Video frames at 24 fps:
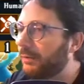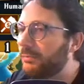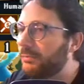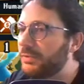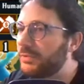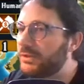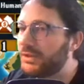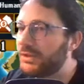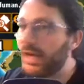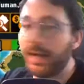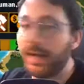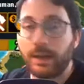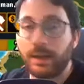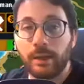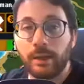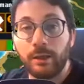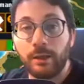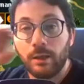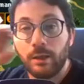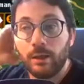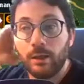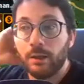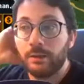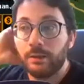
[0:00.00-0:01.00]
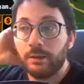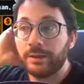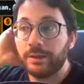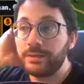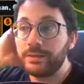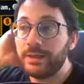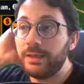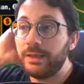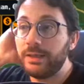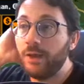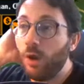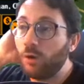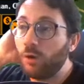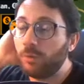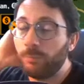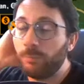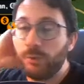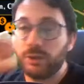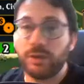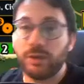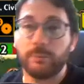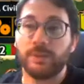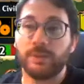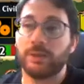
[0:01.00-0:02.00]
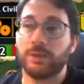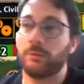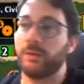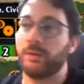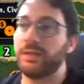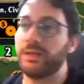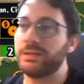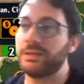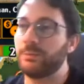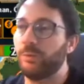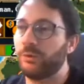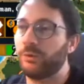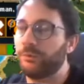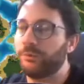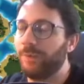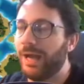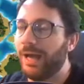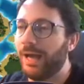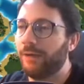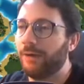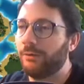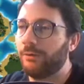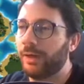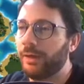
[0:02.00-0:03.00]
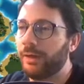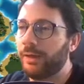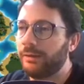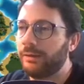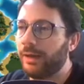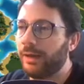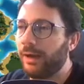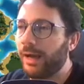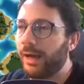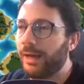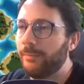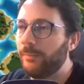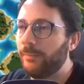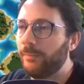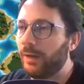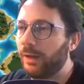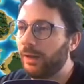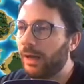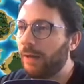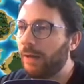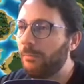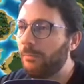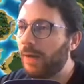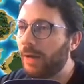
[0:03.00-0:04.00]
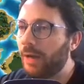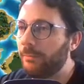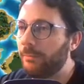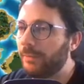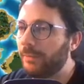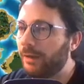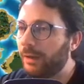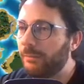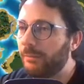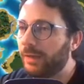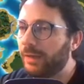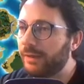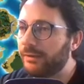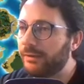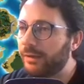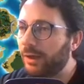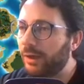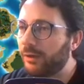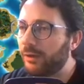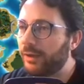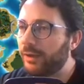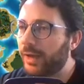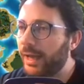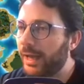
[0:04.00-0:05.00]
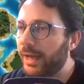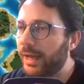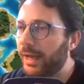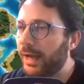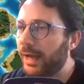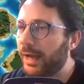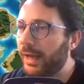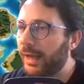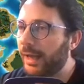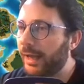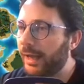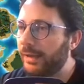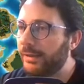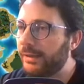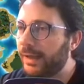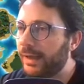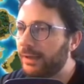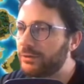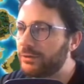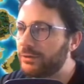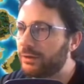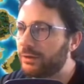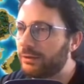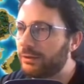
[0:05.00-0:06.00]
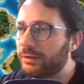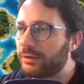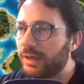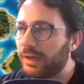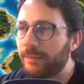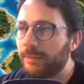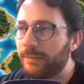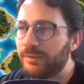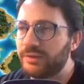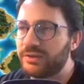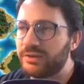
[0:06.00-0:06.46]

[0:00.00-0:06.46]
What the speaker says: Second, does he know to put them in a reasonable spot, right? Now, I might tell the AI, hey, now's a good time to